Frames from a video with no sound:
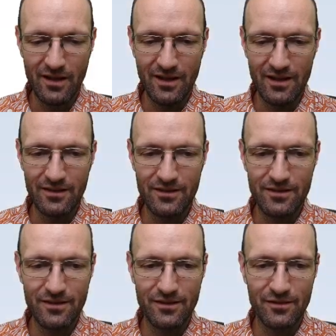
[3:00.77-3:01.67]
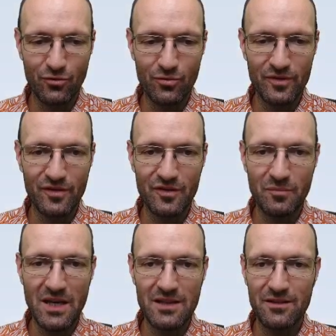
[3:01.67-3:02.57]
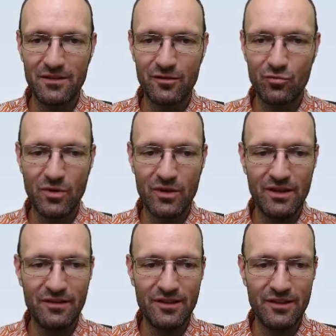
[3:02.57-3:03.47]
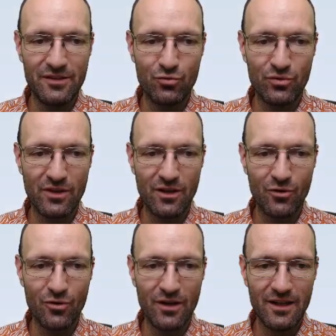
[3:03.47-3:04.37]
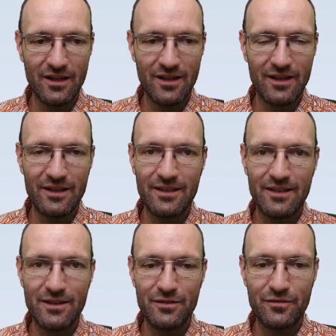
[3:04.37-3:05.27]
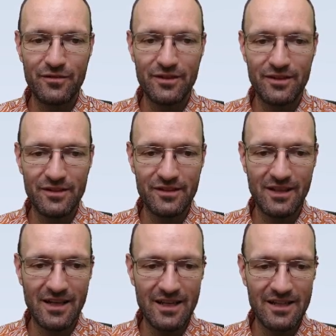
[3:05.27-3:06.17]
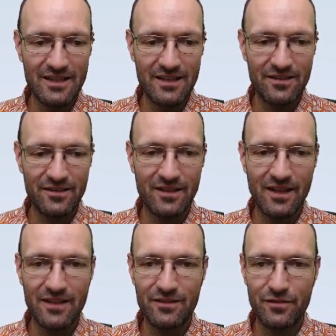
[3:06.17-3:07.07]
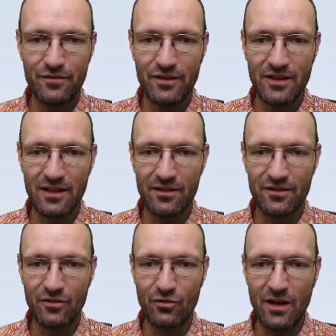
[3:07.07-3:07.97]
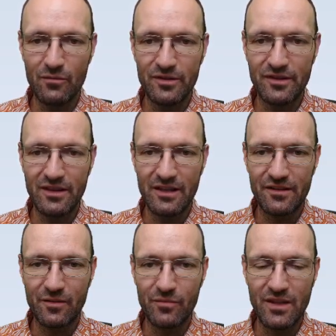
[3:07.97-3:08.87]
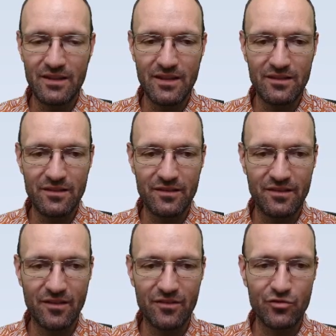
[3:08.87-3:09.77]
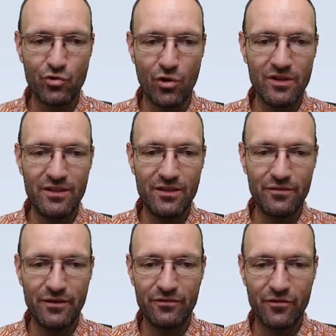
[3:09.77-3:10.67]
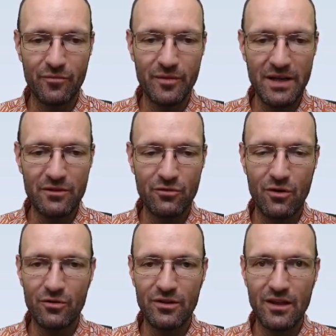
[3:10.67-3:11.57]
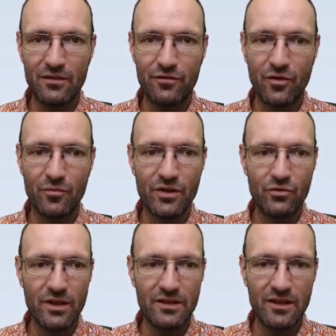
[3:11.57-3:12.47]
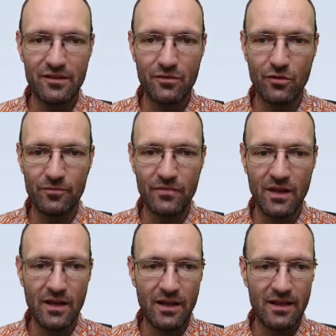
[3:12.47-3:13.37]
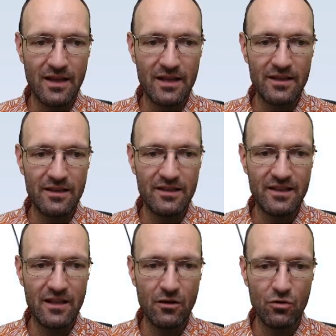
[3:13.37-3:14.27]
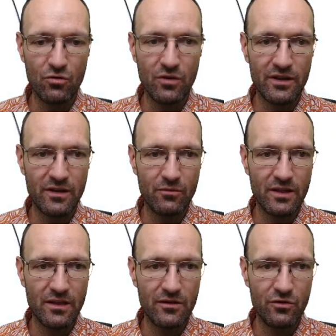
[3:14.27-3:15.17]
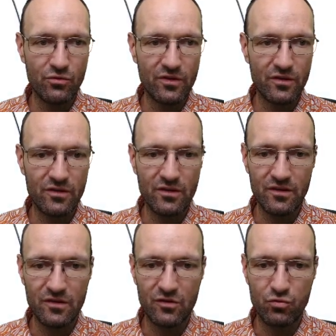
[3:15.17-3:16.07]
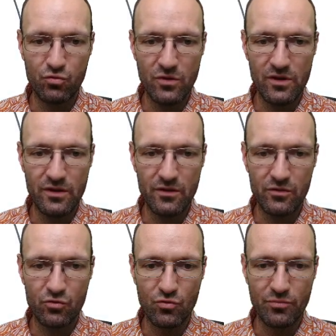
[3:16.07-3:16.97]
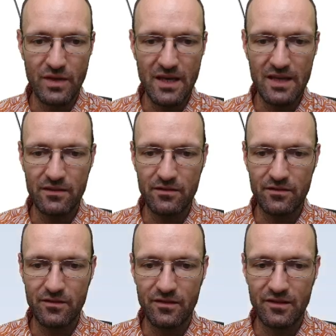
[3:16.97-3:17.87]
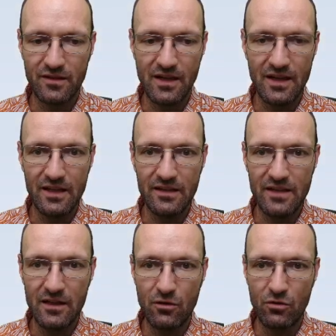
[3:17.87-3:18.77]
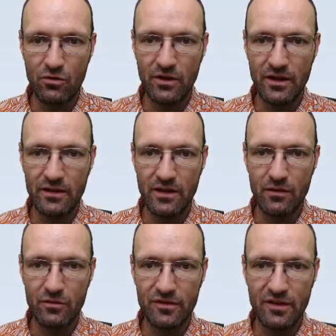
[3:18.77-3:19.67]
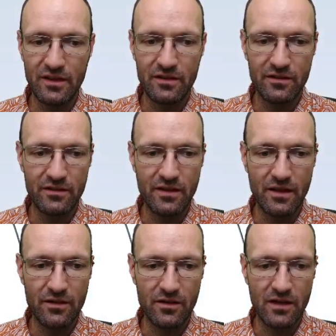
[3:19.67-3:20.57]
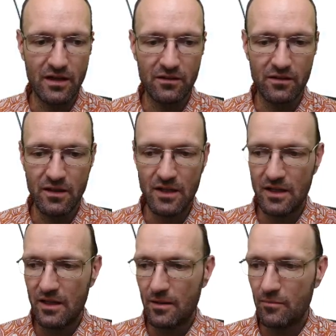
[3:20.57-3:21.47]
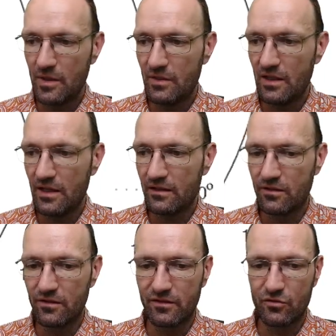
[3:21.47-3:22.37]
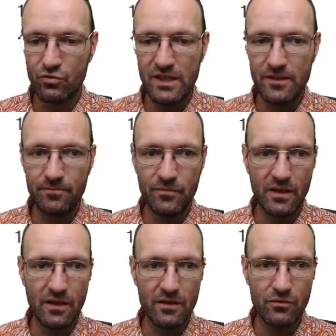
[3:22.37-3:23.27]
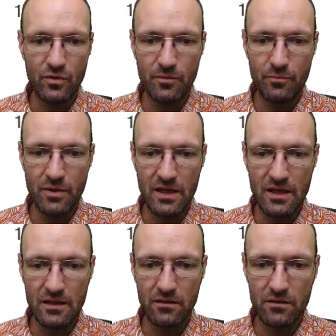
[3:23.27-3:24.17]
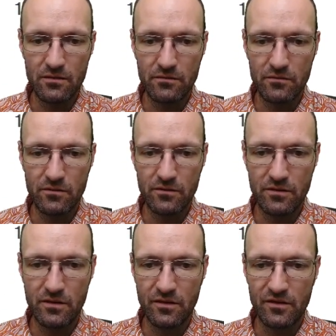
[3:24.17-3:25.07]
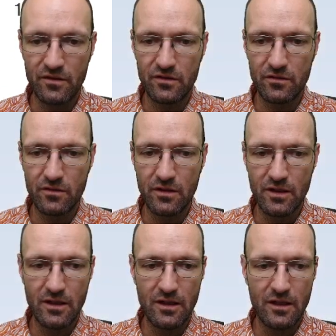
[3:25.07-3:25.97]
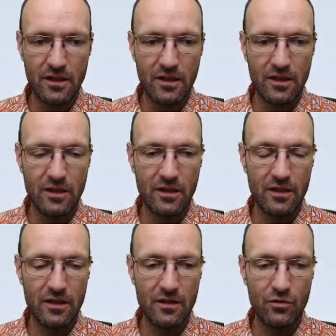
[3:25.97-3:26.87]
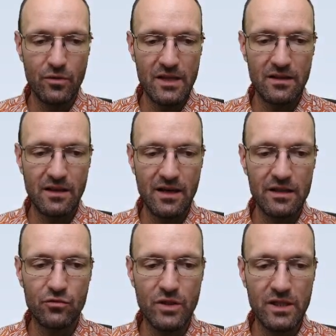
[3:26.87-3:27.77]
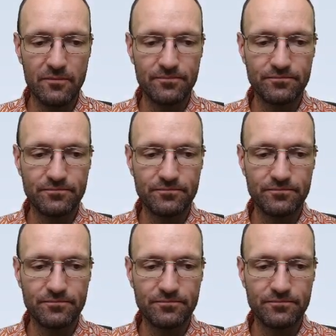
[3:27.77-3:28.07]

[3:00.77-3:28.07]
And so with this Paint, it's super easy to now give this line and this line a different color. So I will select something that is strongly different from the background and from the grid and so on, like yellow. And then we can use this tool here to paint this line yellow. And I will select another color, maybe like this green, and we'll paint this red line green.